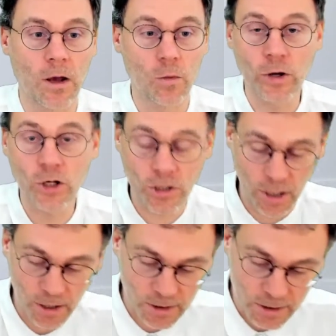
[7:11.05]
which
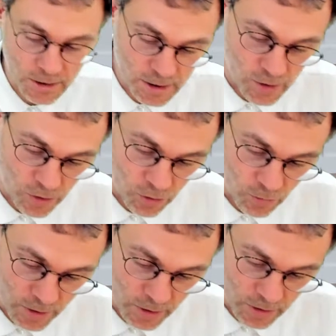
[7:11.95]
still is zero
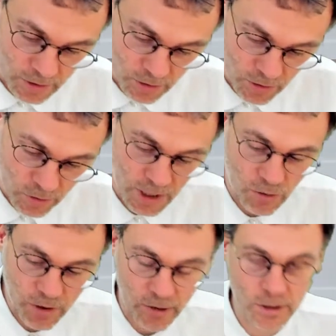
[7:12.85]
because there's no
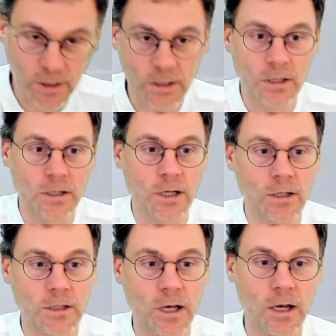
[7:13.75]
singularities
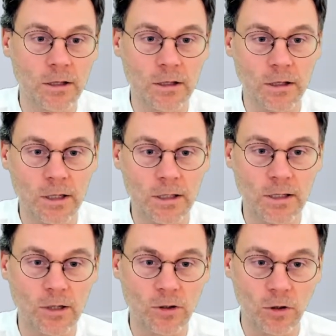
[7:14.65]
inside
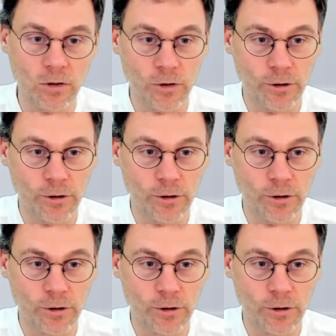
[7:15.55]
the contour.